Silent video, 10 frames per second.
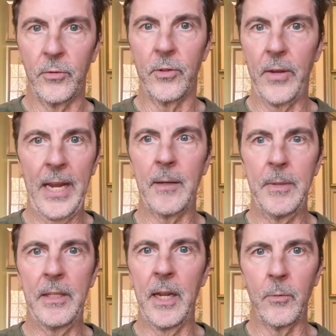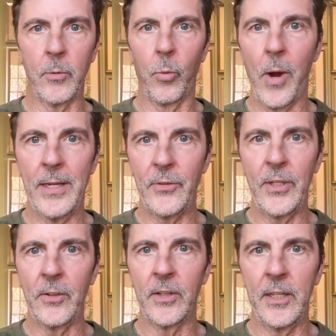so that can be done with one
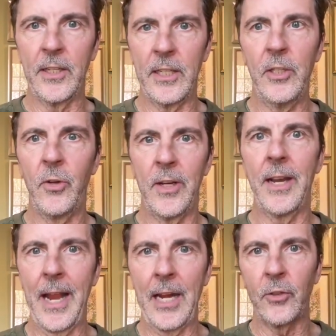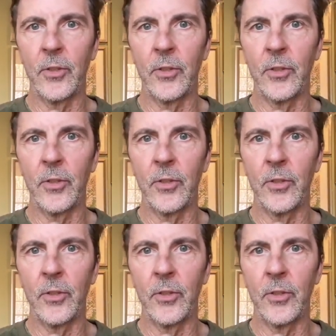single entity. You can actually